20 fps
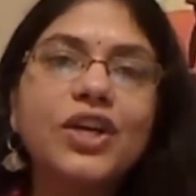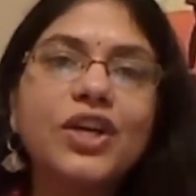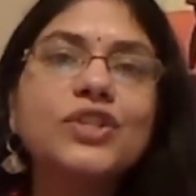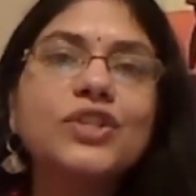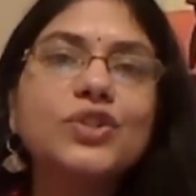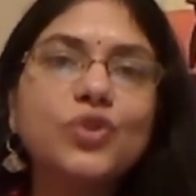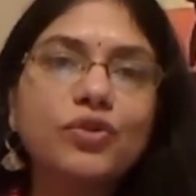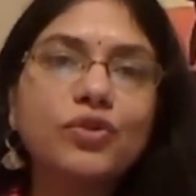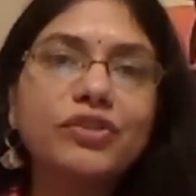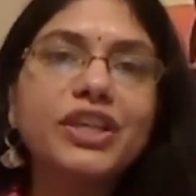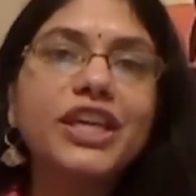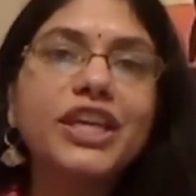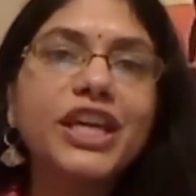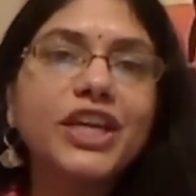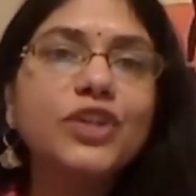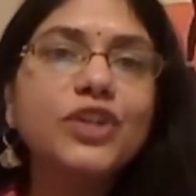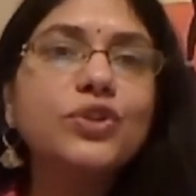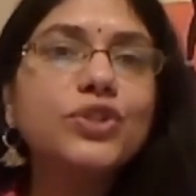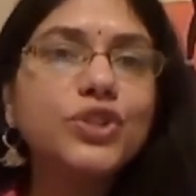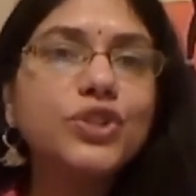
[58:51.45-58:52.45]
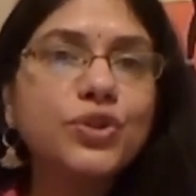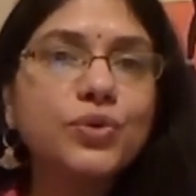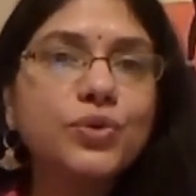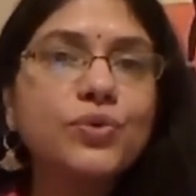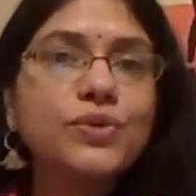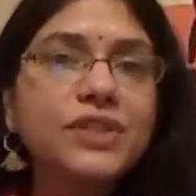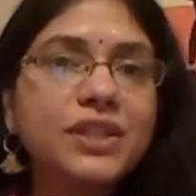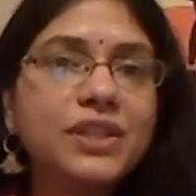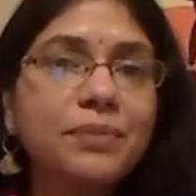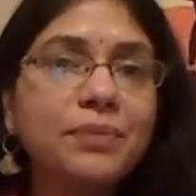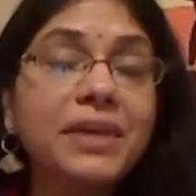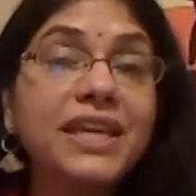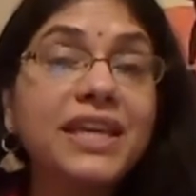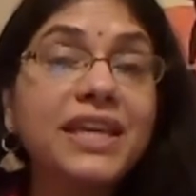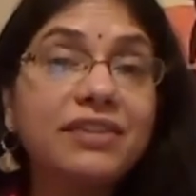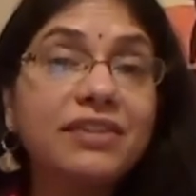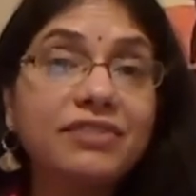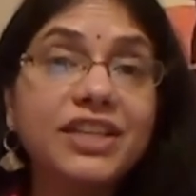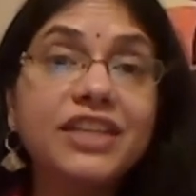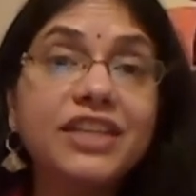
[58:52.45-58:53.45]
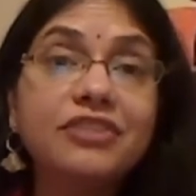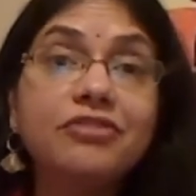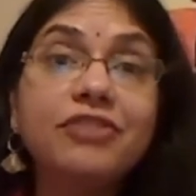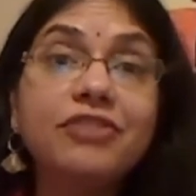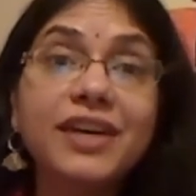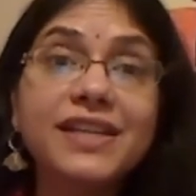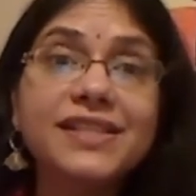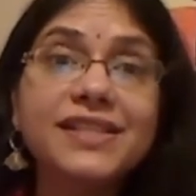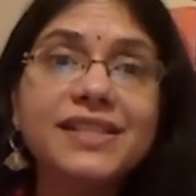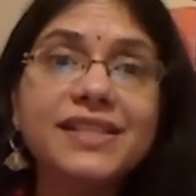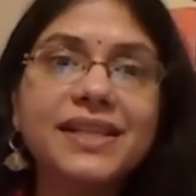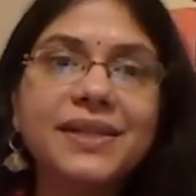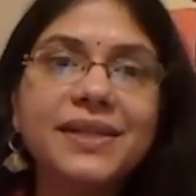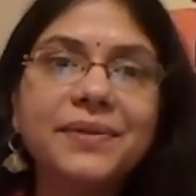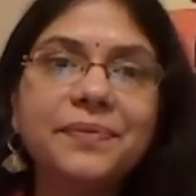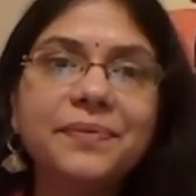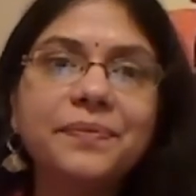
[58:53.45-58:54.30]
So we need to choose the meaning we give wisely.